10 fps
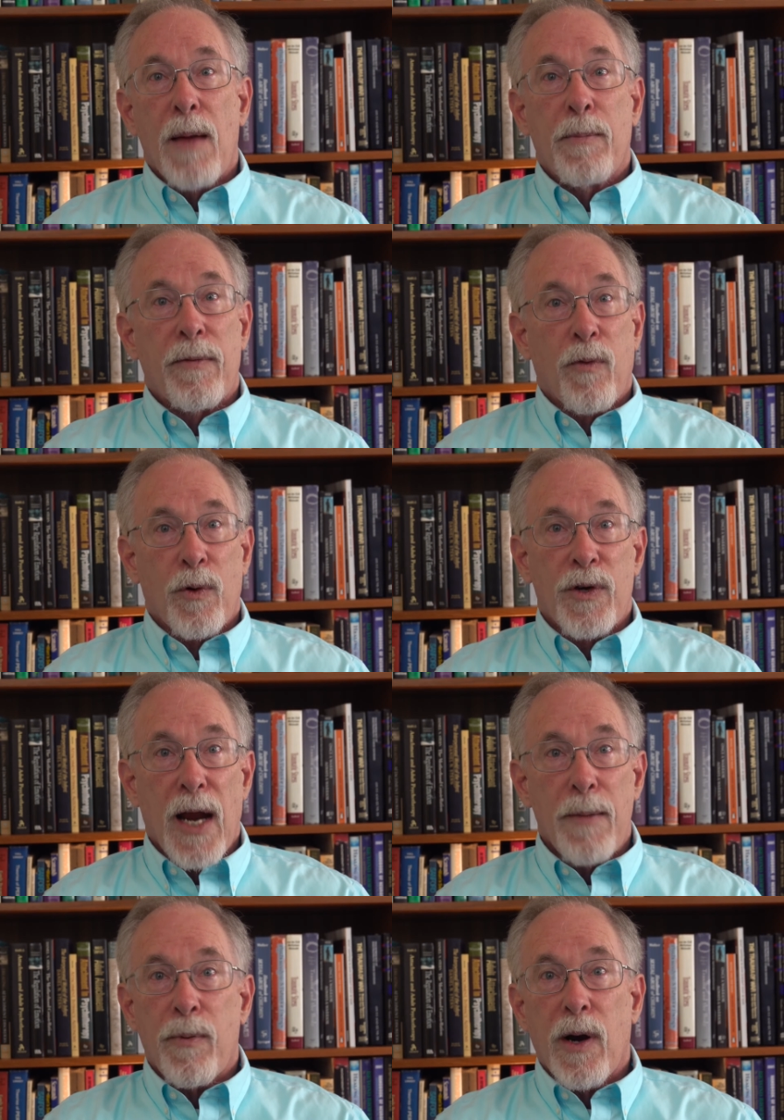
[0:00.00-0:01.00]
before
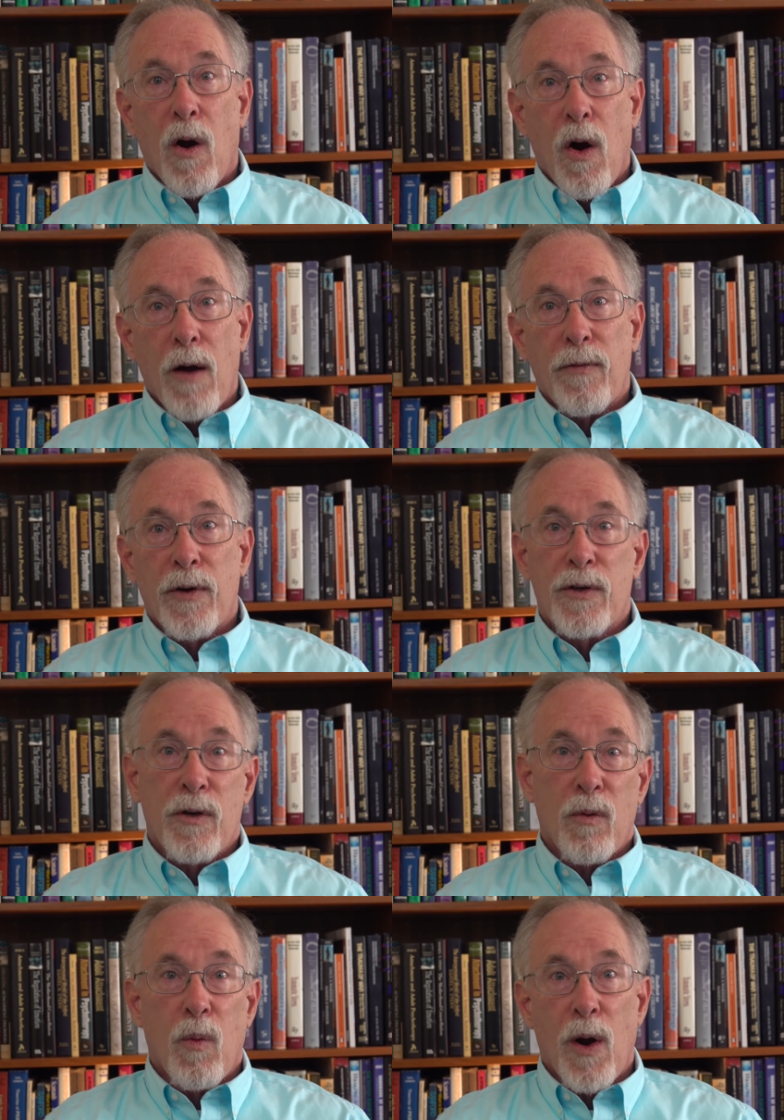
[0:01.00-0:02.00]
tapering off
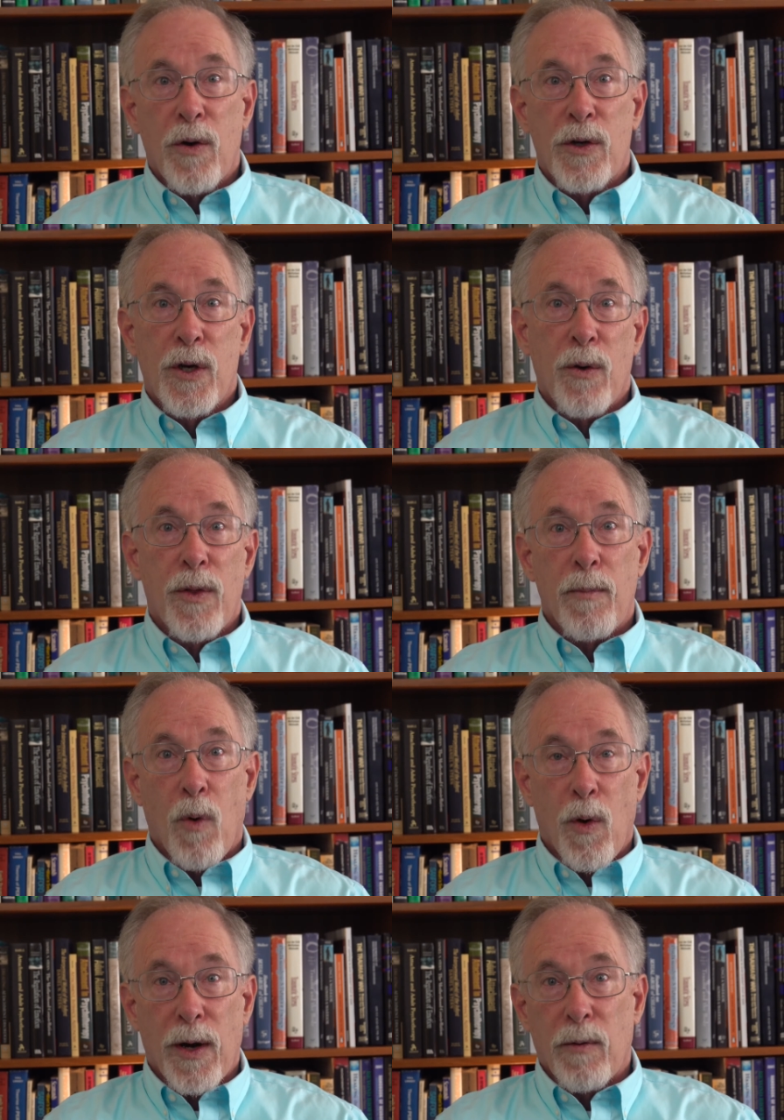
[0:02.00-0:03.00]
until 1 or 2 in the
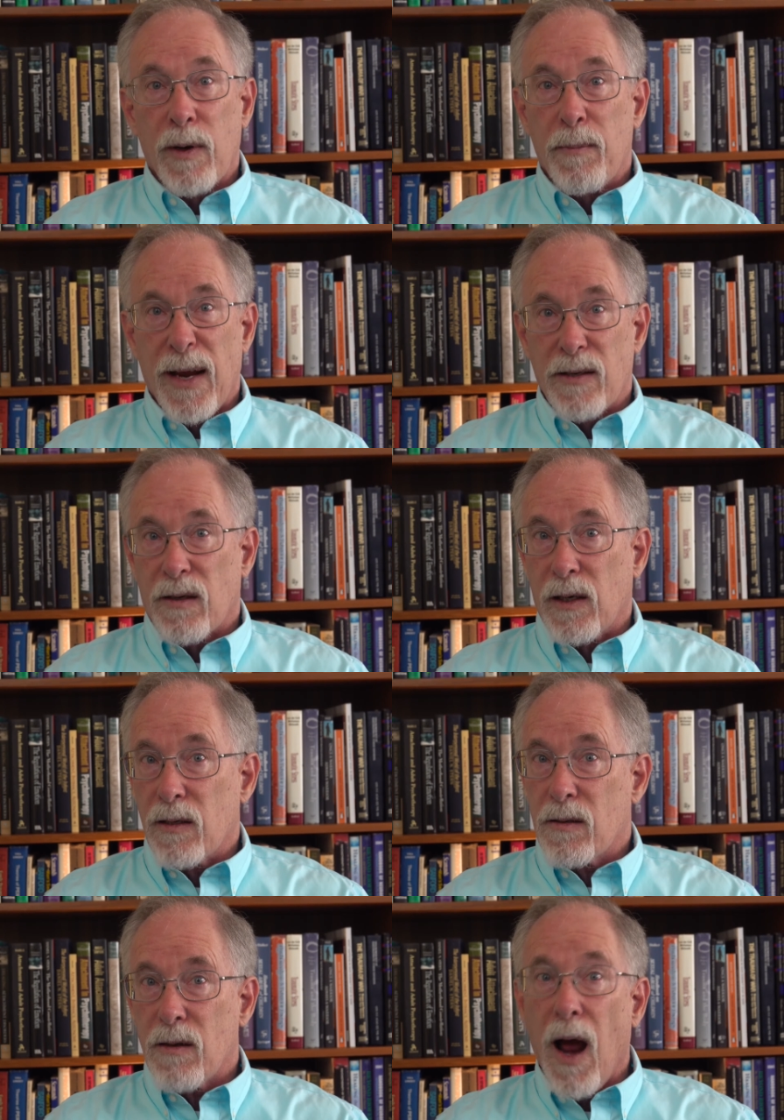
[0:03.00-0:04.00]
morning, when it basically
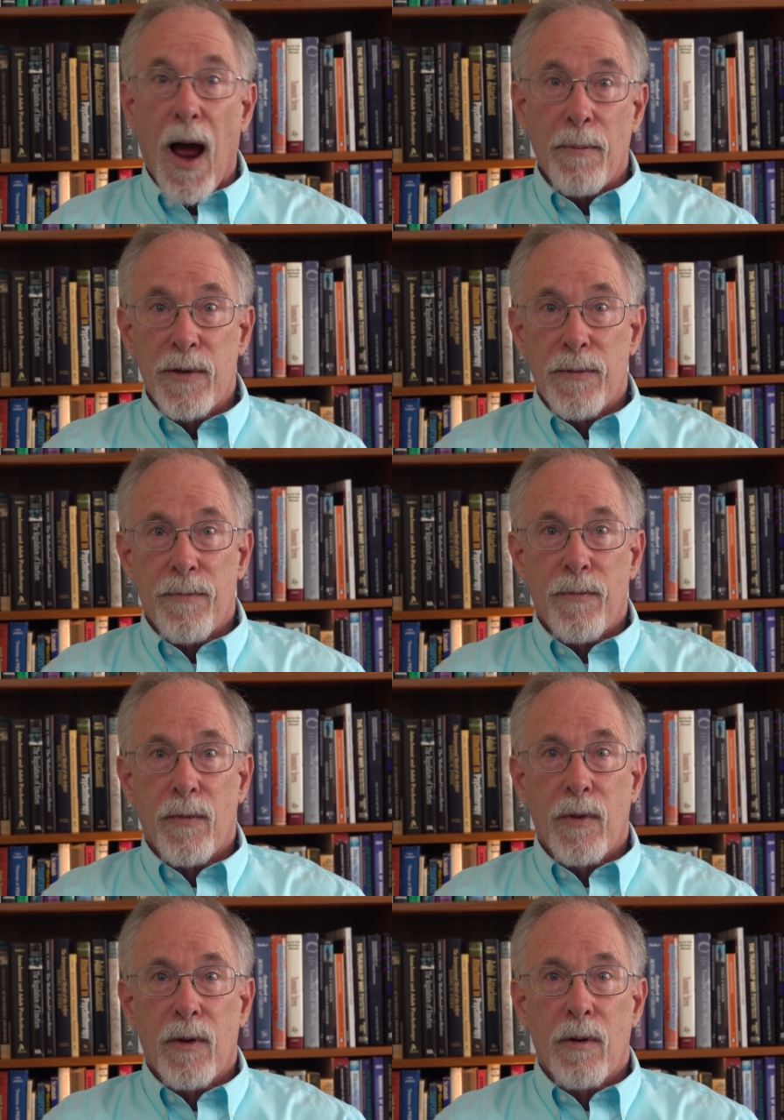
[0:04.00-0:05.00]
stops.
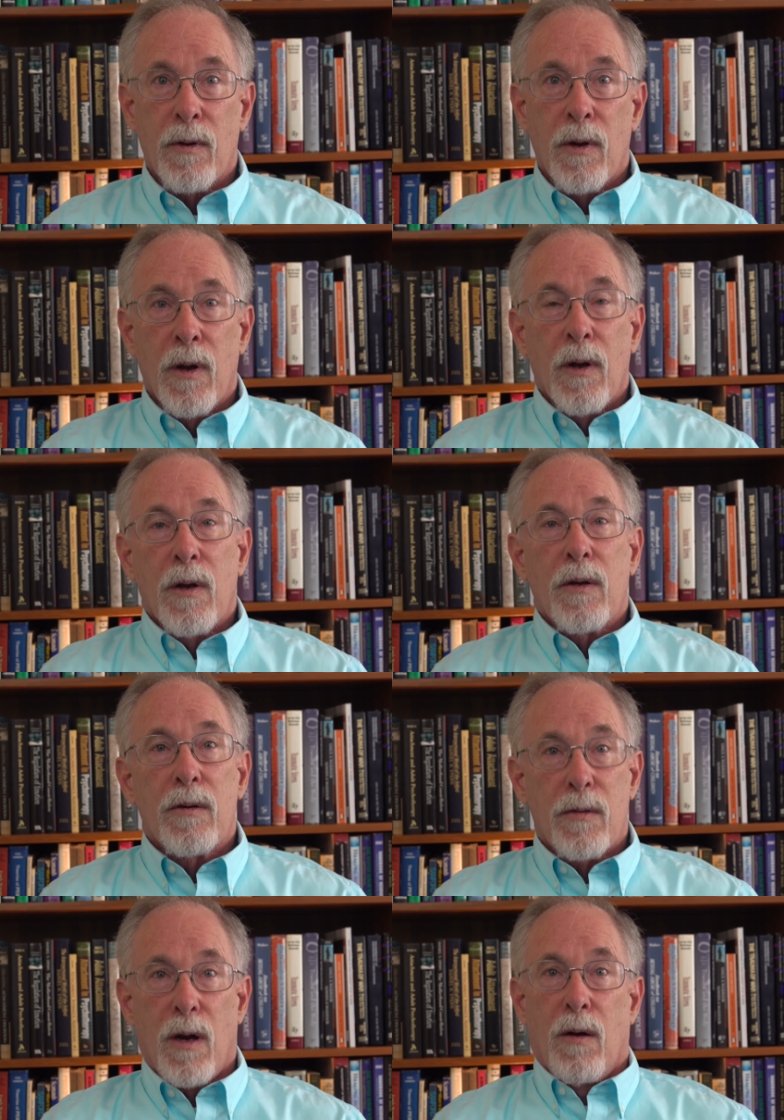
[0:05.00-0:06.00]

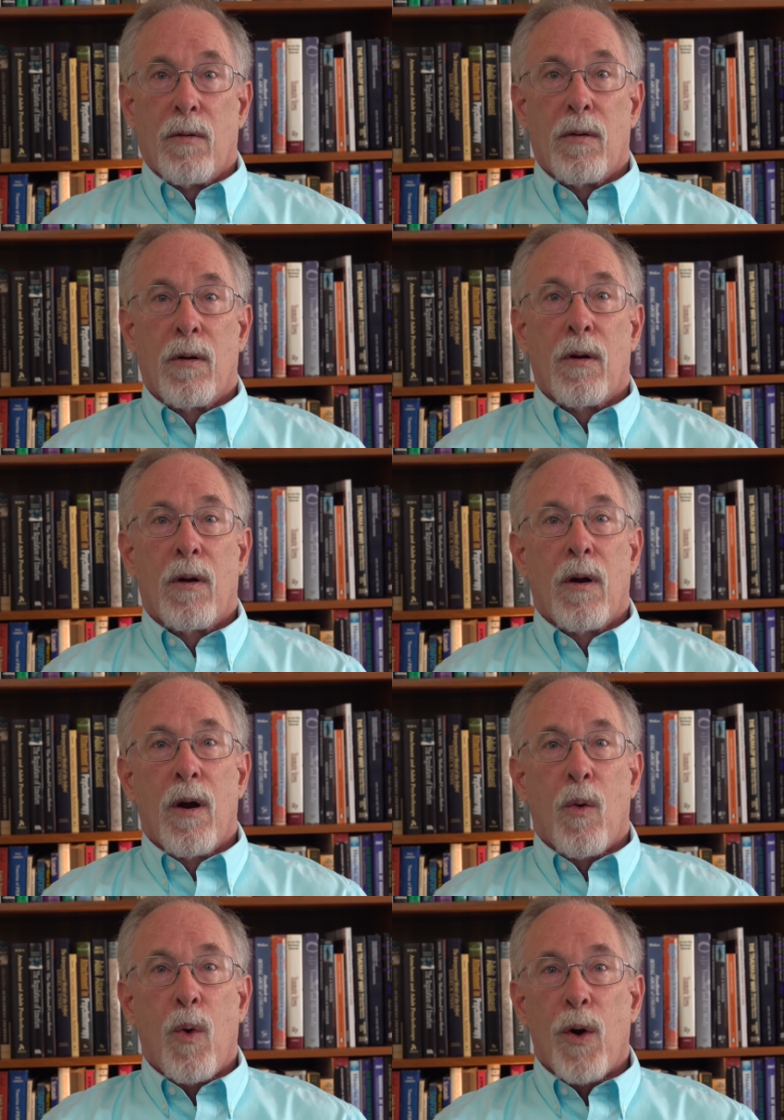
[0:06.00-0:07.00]
So,
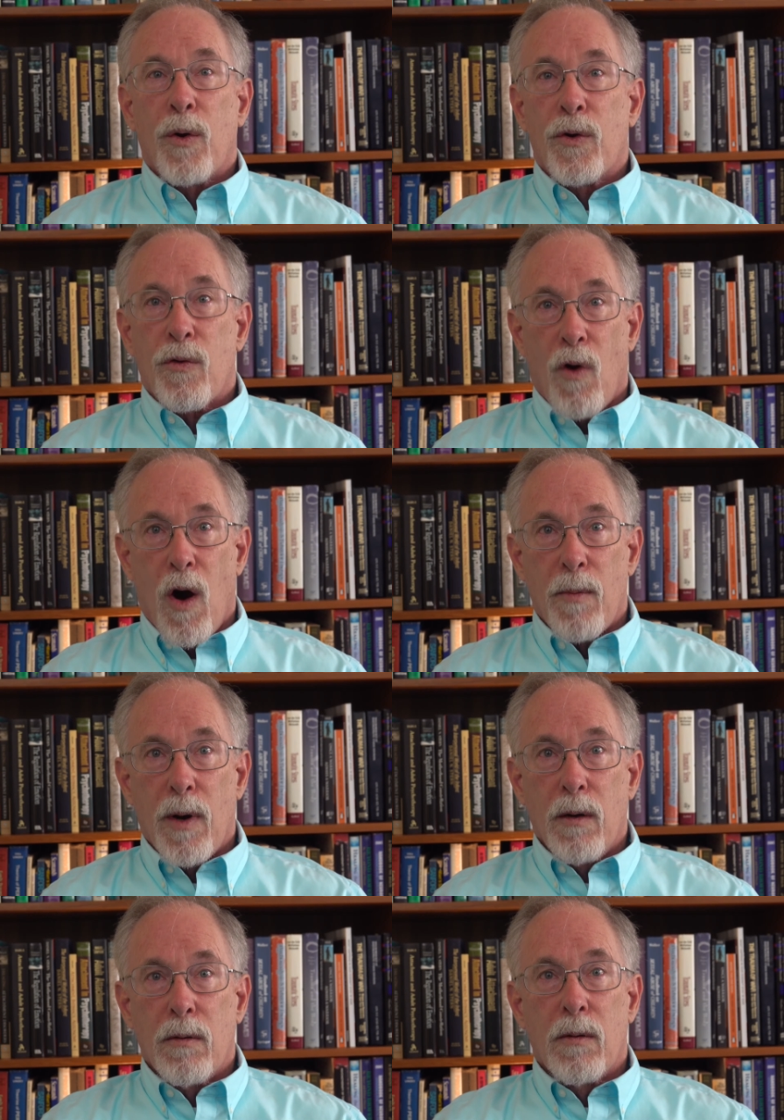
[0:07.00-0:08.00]
where do
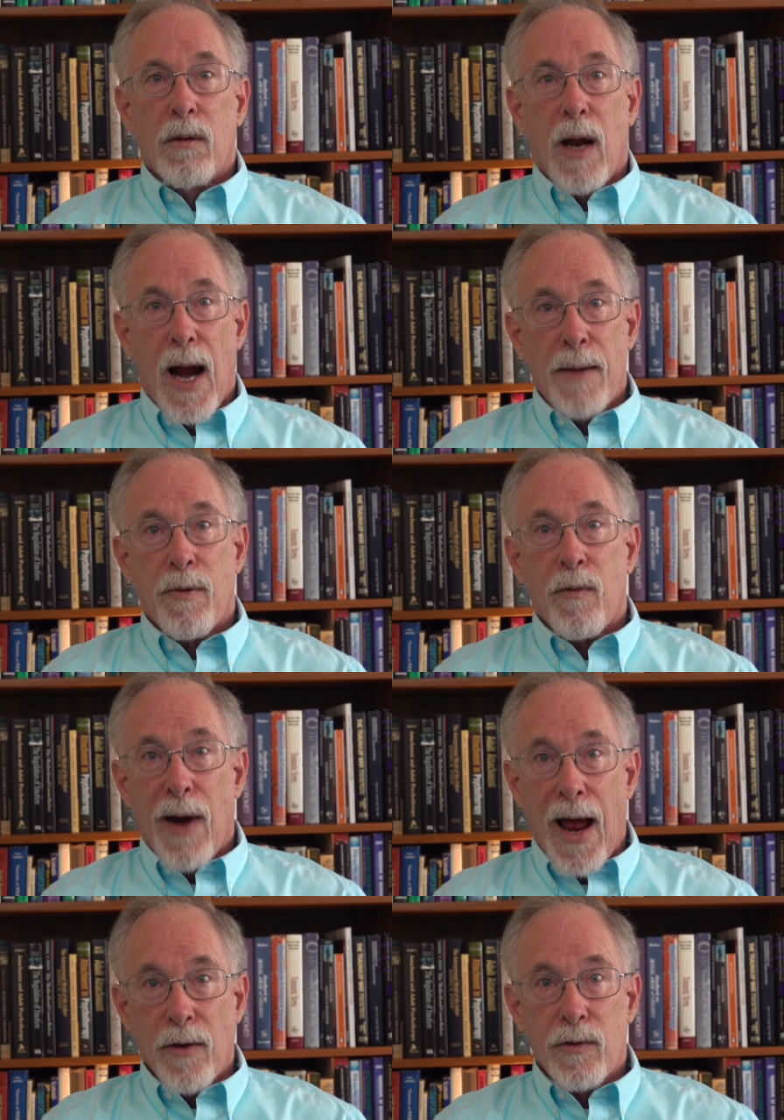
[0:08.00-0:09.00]
trauma,
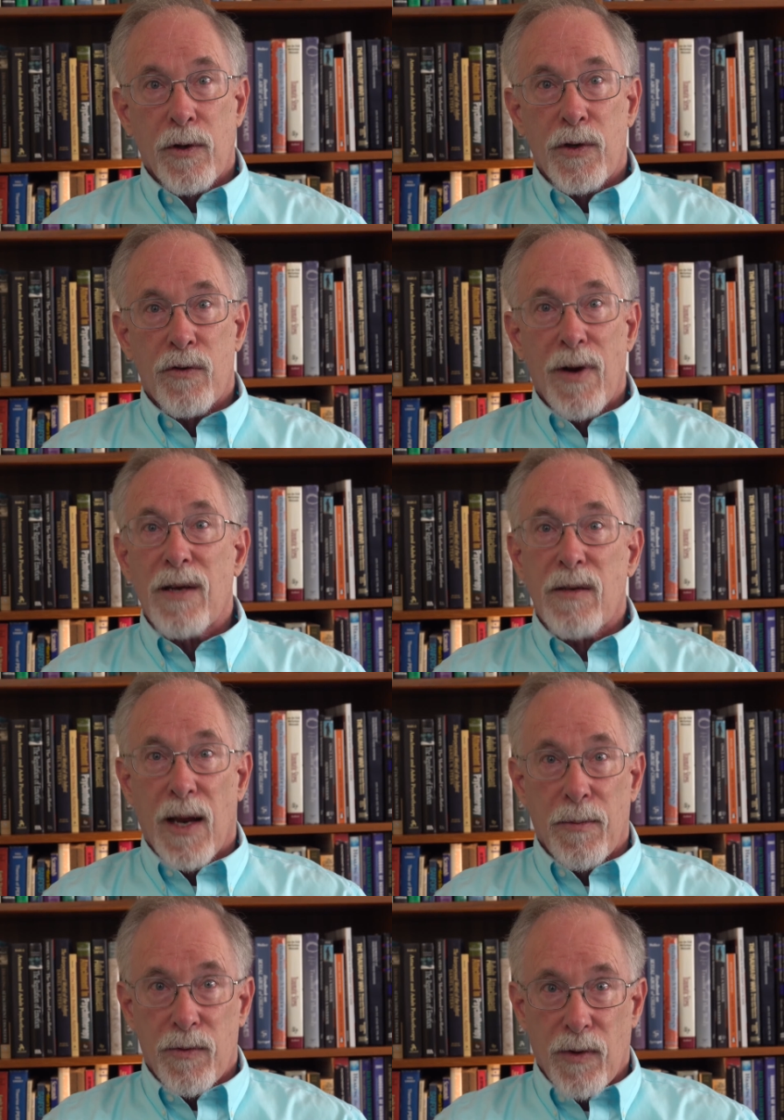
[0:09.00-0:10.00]
hyperarousal, and stress
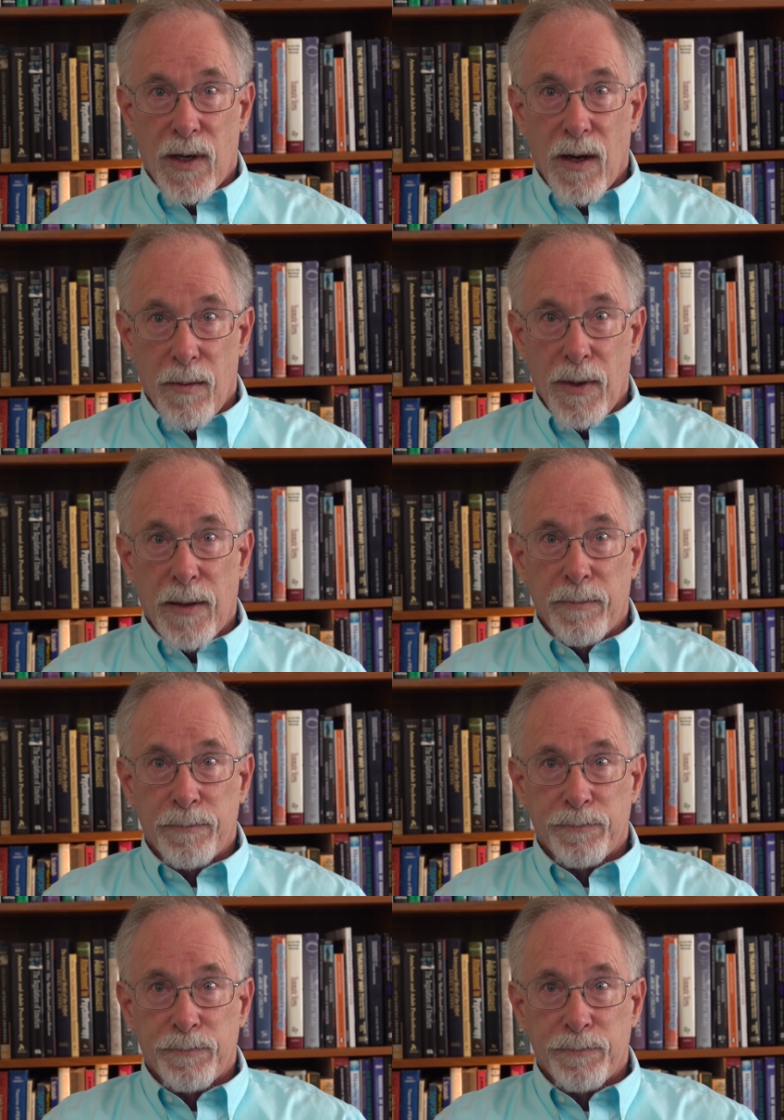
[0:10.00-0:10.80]
chemistry come in?